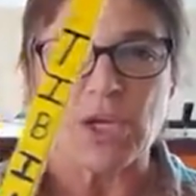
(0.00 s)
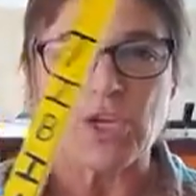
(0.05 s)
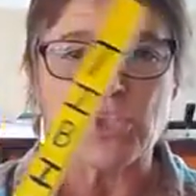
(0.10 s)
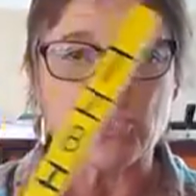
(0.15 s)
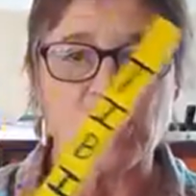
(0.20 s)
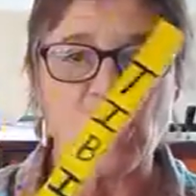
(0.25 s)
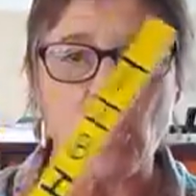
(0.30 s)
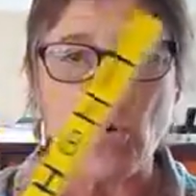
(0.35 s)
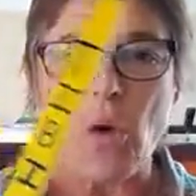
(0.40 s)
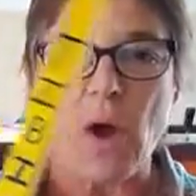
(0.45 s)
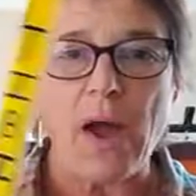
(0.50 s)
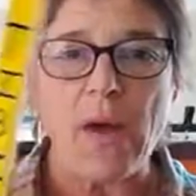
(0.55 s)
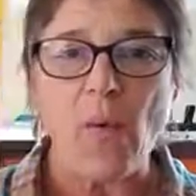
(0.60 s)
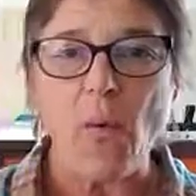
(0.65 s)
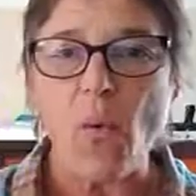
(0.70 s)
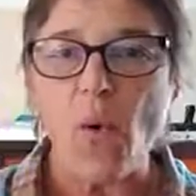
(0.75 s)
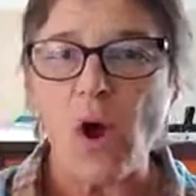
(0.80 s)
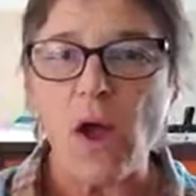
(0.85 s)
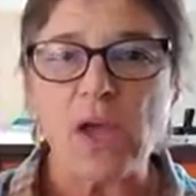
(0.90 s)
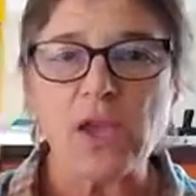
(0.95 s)
So I
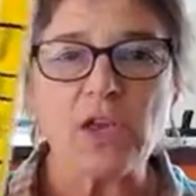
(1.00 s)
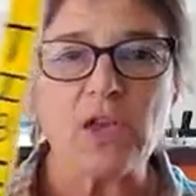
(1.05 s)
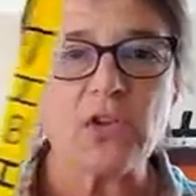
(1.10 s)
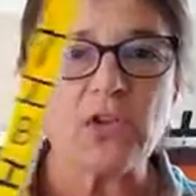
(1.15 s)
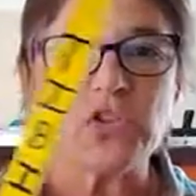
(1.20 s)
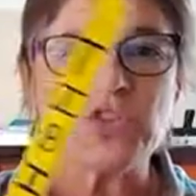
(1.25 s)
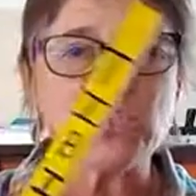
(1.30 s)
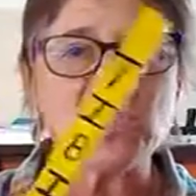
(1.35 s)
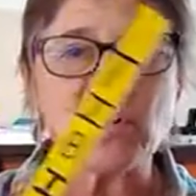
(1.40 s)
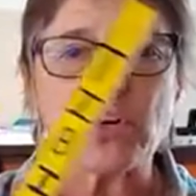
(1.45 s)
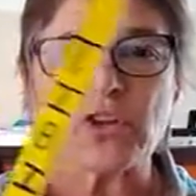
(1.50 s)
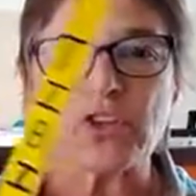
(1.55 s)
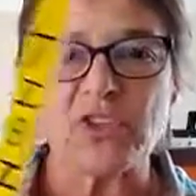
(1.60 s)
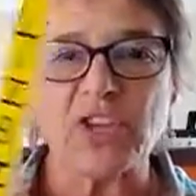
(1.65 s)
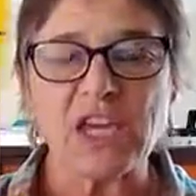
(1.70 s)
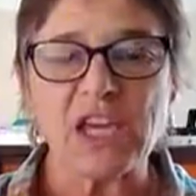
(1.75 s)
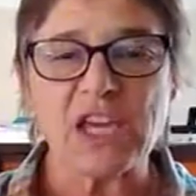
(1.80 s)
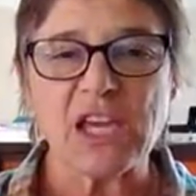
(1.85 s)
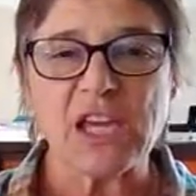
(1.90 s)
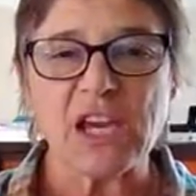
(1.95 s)
want you to start
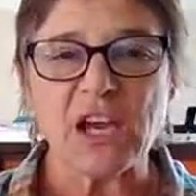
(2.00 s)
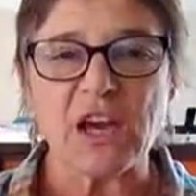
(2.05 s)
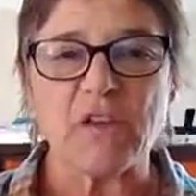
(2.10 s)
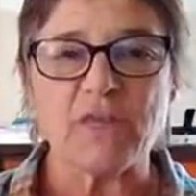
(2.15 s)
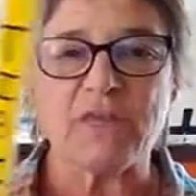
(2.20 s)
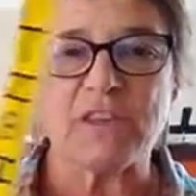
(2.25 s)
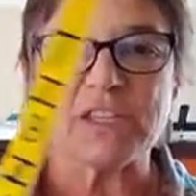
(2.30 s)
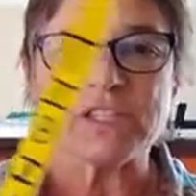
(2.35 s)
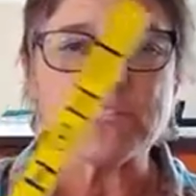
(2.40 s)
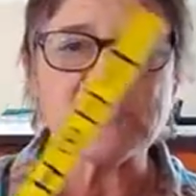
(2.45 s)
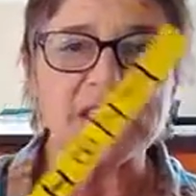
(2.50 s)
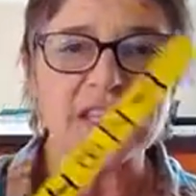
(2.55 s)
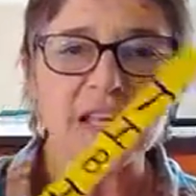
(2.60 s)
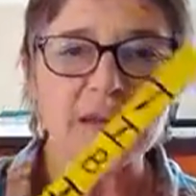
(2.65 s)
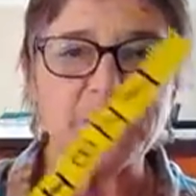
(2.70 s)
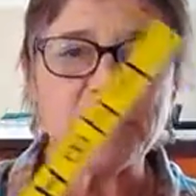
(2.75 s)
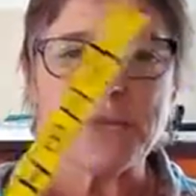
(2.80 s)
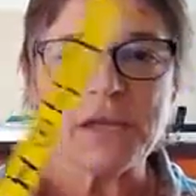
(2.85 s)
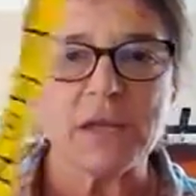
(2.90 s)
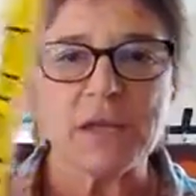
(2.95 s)
thinking of this
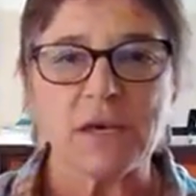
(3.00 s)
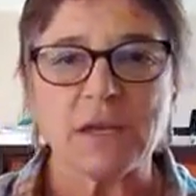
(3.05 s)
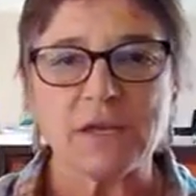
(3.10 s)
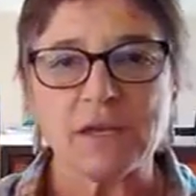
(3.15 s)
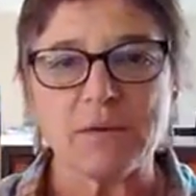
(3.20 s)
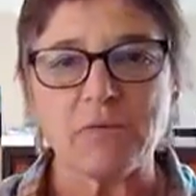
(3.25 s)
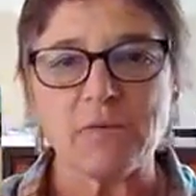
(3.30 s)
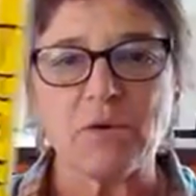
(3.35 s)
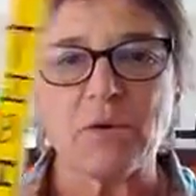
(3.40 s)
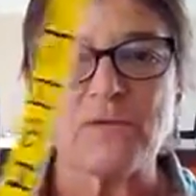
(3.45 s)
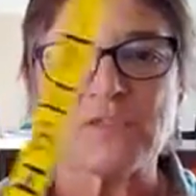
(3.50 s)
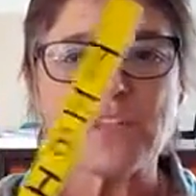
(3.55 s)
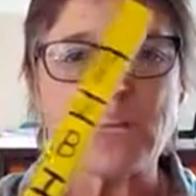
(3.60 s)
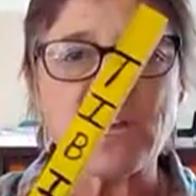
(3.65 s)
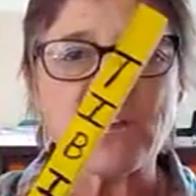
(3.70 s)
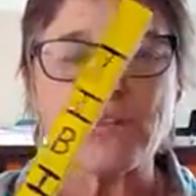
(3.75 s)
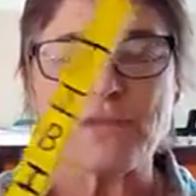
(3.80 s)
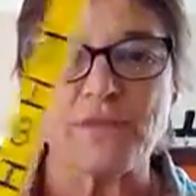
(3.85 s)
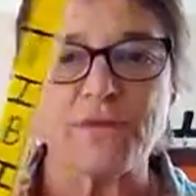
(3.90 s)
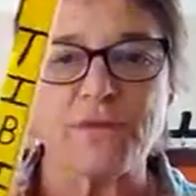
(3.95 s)
tibia that moves
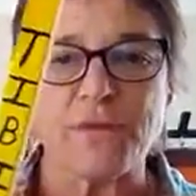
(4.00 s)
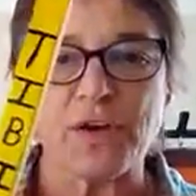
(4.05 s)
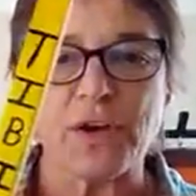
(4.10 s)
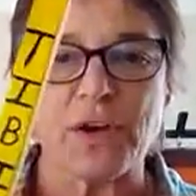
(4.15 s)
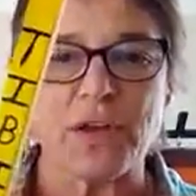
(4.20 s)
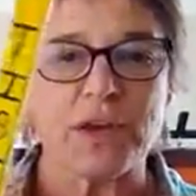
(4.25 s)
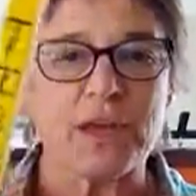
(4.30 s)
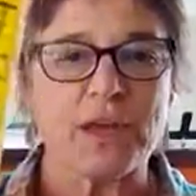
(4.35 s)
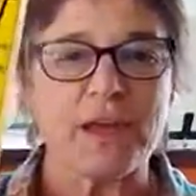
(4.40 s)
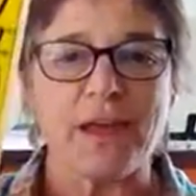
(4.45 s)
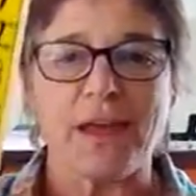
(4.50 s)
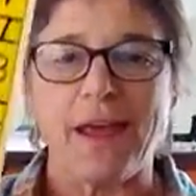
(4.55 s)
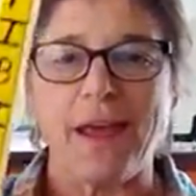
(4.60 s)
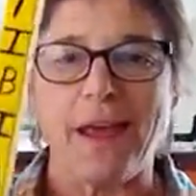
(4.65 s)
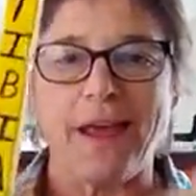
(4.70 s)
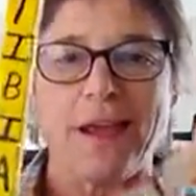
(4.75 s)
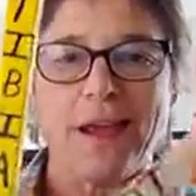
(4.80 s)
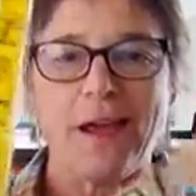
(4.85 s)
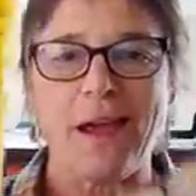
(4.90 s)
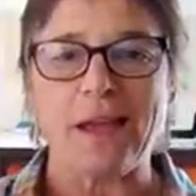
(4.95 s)
on the foot
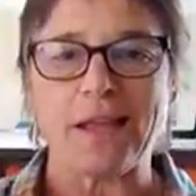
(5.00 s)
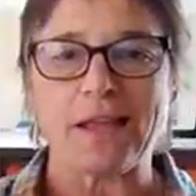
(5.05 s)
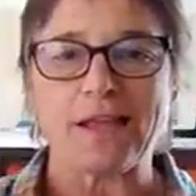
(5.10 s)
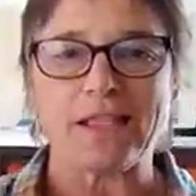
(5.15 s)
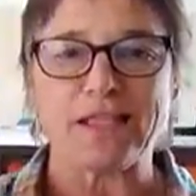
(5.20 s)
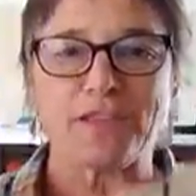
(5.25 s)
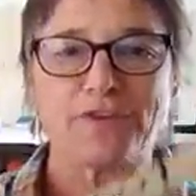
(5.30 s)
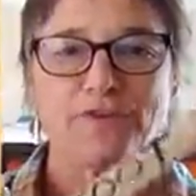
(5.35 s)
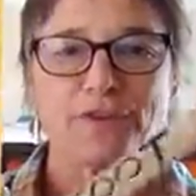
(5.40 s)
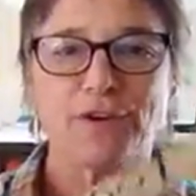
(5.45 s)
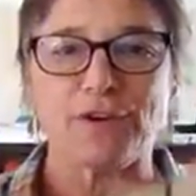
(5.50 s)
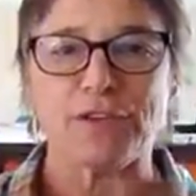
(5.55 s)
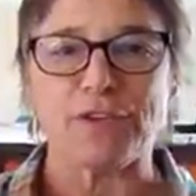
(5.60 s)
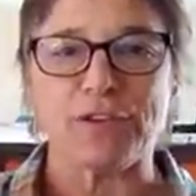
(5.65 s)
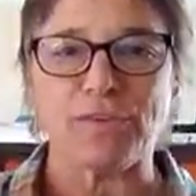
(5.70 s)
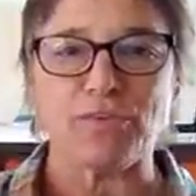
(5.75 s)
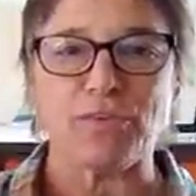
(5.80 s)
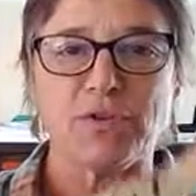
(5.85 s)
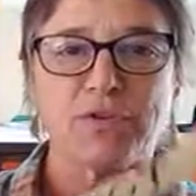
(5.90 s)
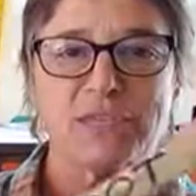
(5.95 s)
and not this foot
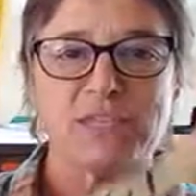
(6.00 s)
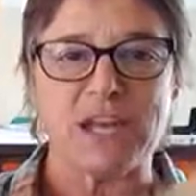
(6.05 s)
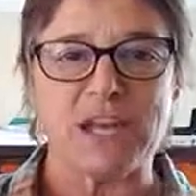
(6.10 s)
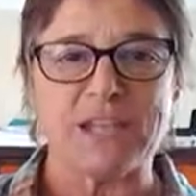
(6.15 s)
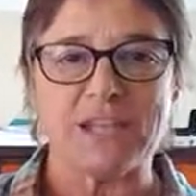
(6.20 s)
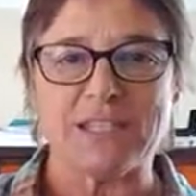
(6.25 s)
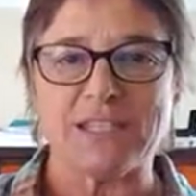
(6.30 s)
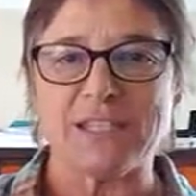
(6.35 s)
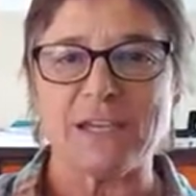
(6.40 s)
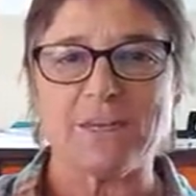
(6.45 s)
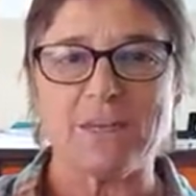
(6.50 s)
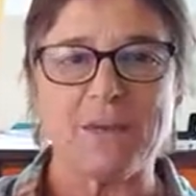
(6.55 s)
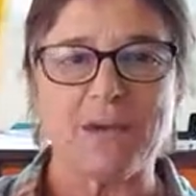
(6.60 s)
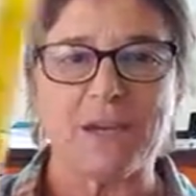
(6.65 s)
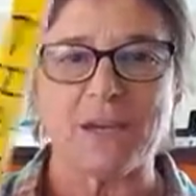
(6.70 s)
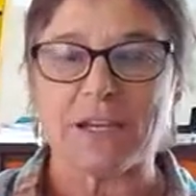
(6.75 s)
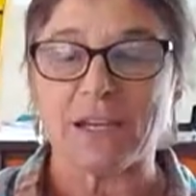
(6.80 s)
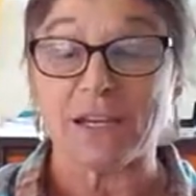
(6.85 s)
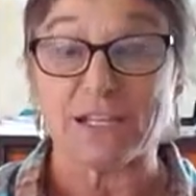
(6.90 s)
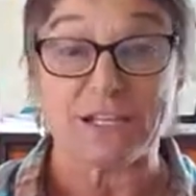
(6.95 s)
that moves on the
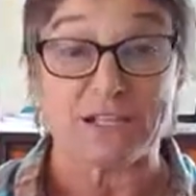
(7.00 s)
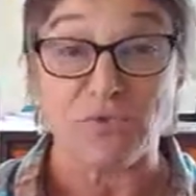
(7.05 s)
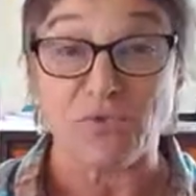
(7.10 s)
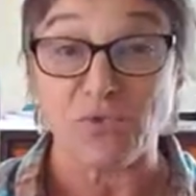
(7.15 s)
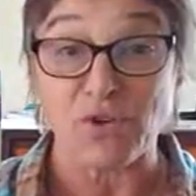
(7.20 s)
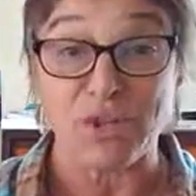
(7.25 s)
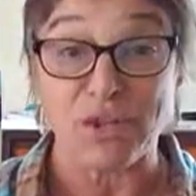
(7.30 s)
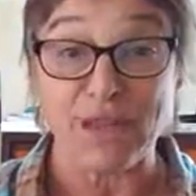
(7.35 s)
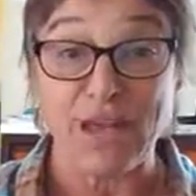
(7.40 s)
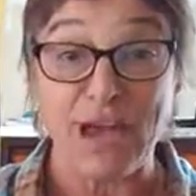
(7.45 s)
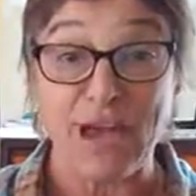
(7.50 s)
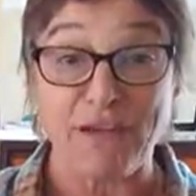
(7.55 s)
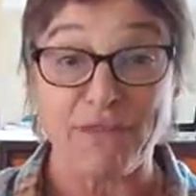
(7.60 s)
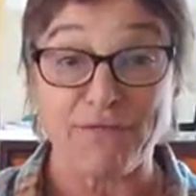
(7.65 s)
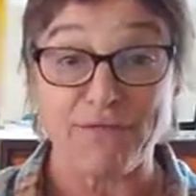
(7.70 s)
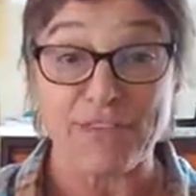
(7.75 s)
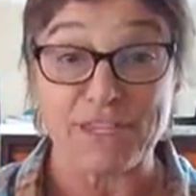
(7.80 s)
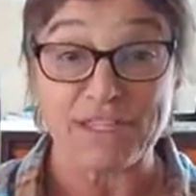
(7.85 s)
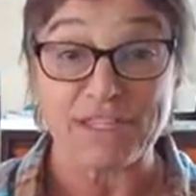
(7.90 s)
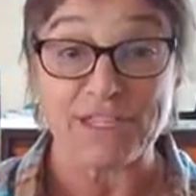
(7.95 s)
tibia. Because in real
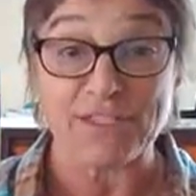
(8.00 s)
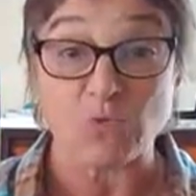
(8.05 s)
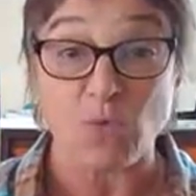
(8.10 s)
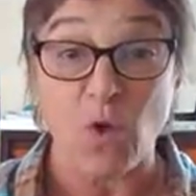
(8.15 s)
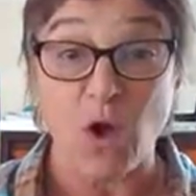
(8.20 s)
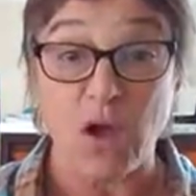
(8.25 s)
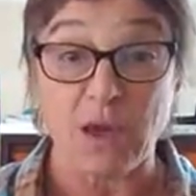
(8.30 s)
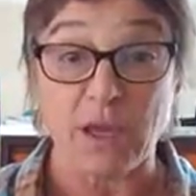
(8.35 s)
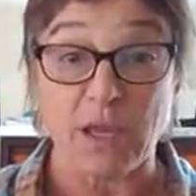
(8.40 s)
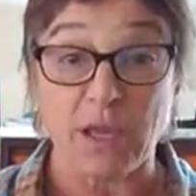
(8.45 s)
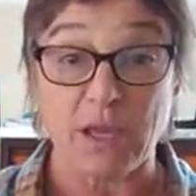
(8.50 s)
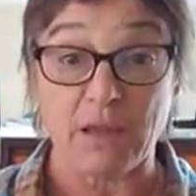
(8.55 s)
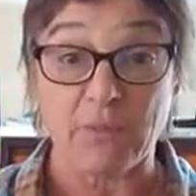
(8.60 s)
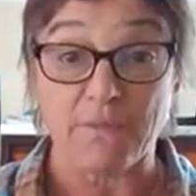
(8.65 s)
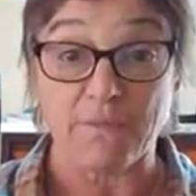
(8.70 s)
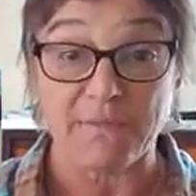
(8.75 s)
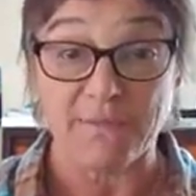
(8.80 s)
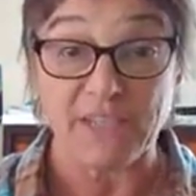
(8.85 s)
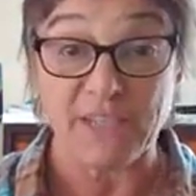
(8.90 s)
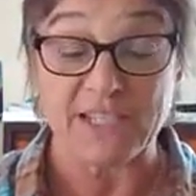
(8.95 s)
life, this is walking.
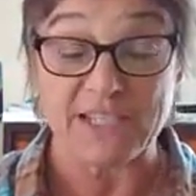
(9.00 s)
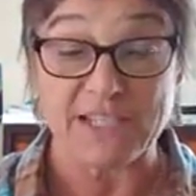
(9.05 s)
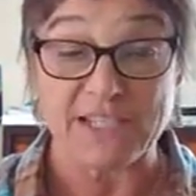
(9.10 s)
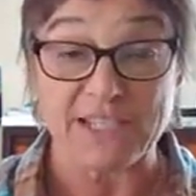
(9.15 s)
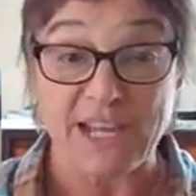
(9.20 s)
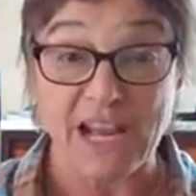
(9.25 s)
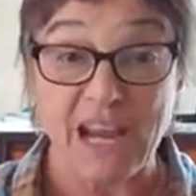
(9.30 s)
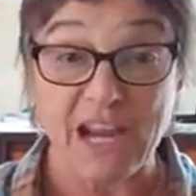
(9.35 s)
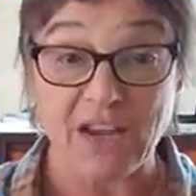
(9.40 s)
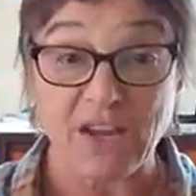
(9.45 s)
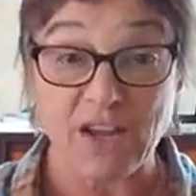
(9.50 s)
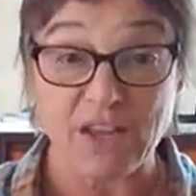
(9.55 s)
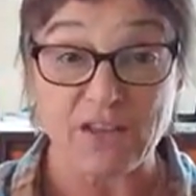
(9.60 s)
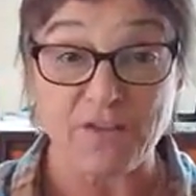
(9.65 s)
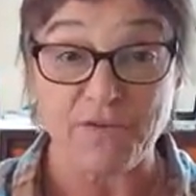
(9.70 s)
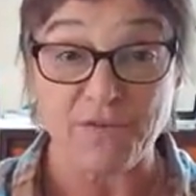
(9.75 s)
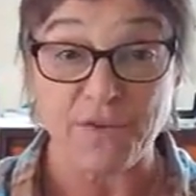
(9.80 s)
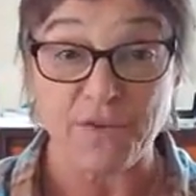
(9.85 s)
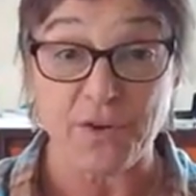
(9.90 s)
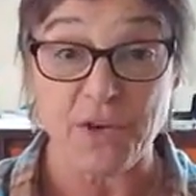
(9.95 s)
You stand on
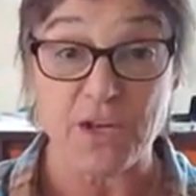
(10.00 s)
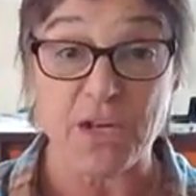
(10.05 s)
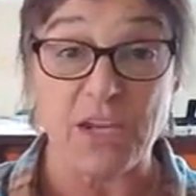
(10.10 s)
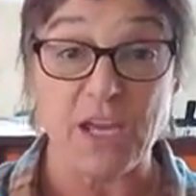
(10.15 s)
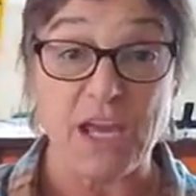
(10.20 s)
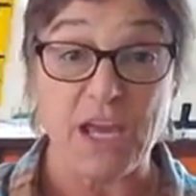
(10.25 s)
the foot